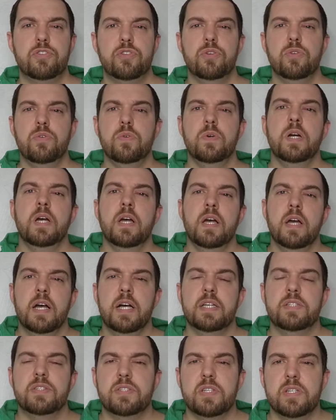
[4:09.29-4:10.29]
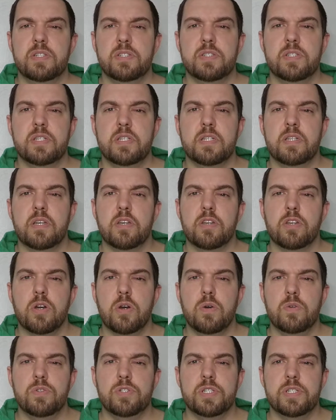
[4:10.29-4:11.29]
two assistant
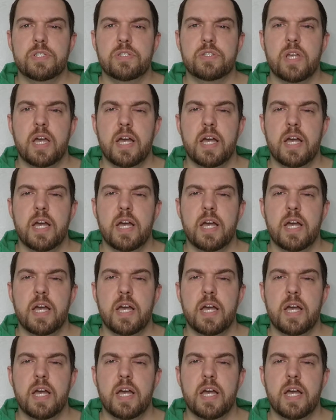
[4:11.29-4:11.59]
coaches